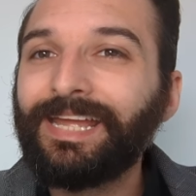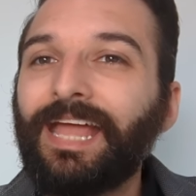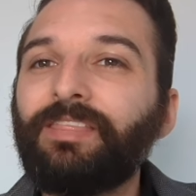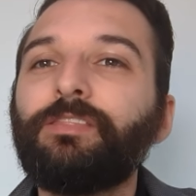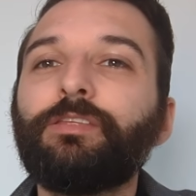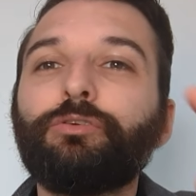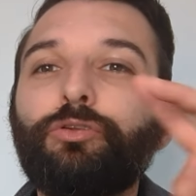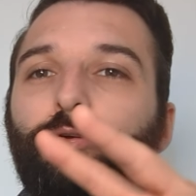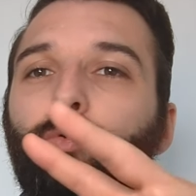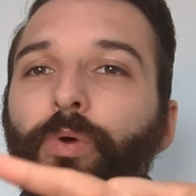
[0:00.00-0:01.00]
and then the
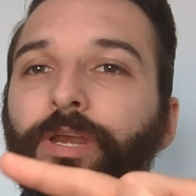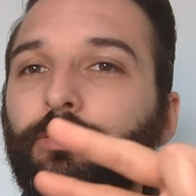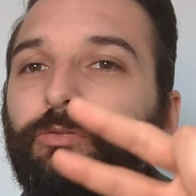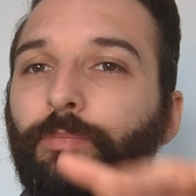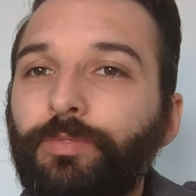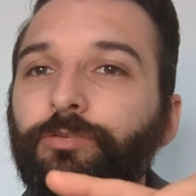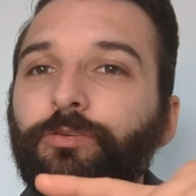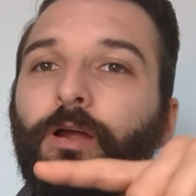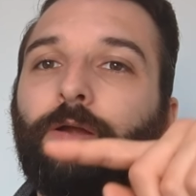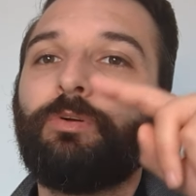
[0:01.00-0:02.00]
two winners from this
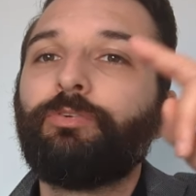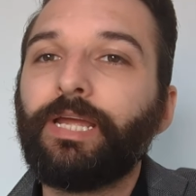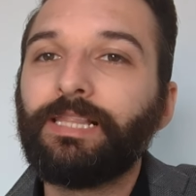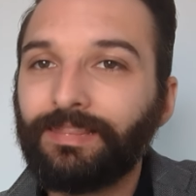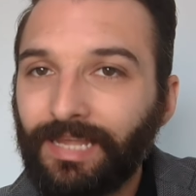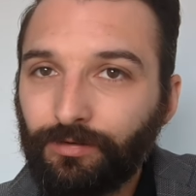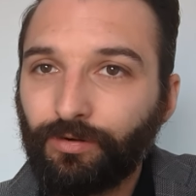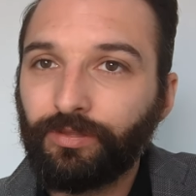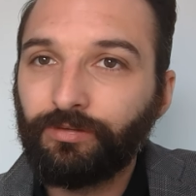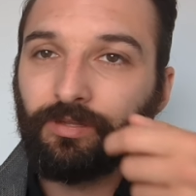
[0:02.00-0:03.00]
card will fight later
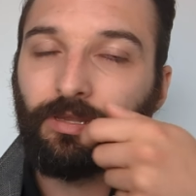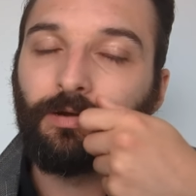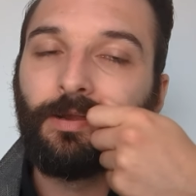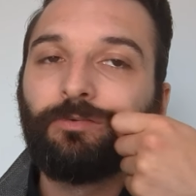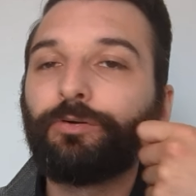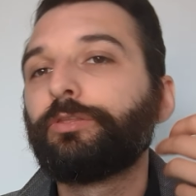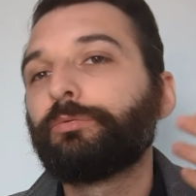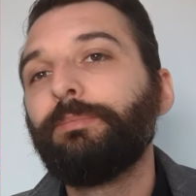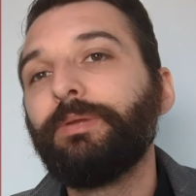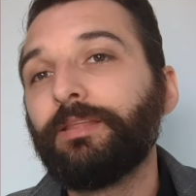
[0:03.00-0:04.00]
this year for
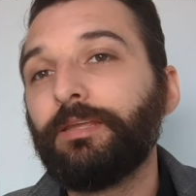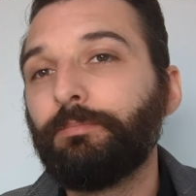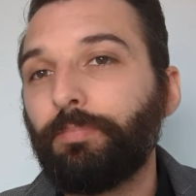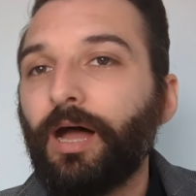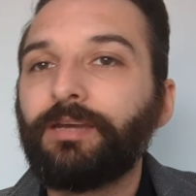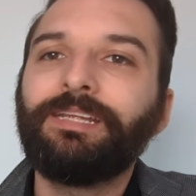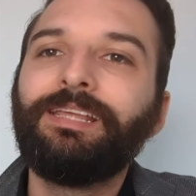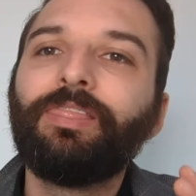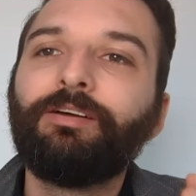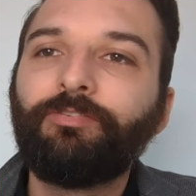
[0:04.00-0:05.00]
3 million baht
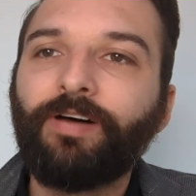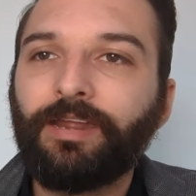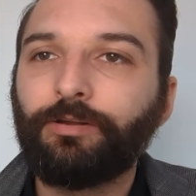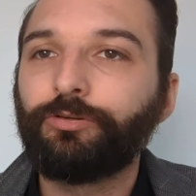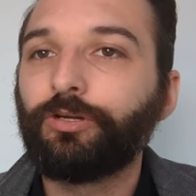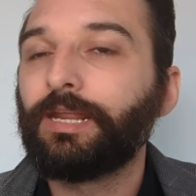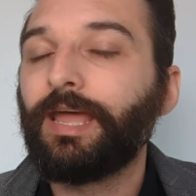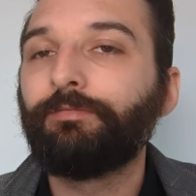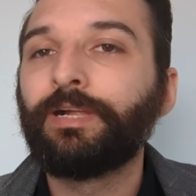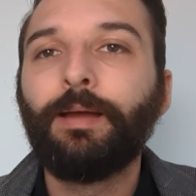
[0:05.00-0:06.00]
in the finals. So you're going to
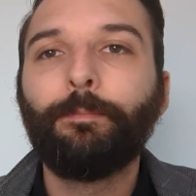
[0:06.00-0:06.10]
have